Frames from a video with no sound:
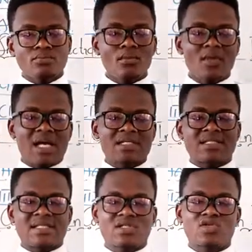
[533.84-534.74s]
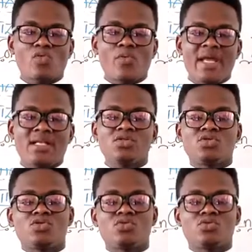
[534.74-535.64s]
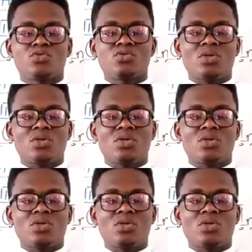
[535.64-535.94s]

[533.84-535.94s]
as I said, so when you